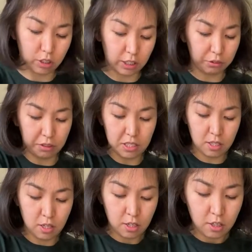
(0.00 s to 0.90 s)
otherwise
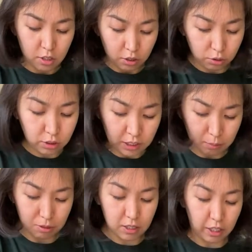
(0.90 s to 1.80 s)
you're gonna
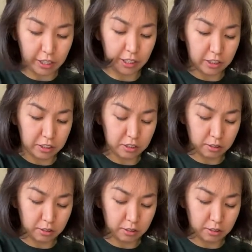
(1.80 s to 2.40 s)
be tired